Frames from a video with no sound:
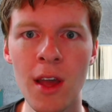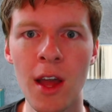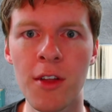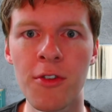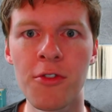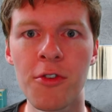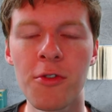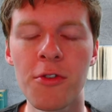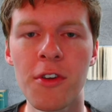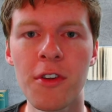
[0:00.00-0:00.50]

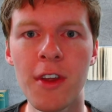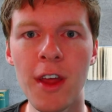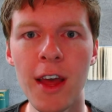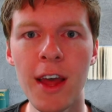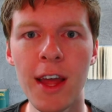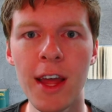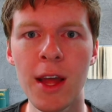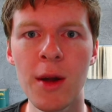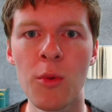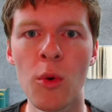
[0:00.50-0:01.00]
And so
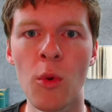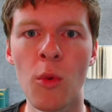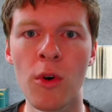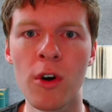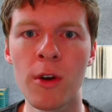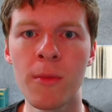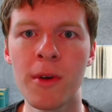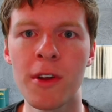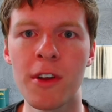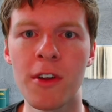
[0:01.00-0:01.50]
today, what
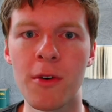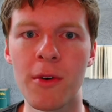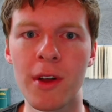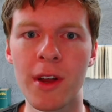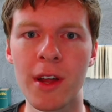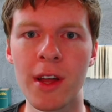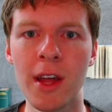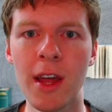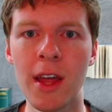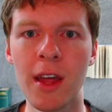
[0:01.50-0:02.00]
we're going to be
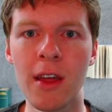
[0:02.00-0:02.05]
doing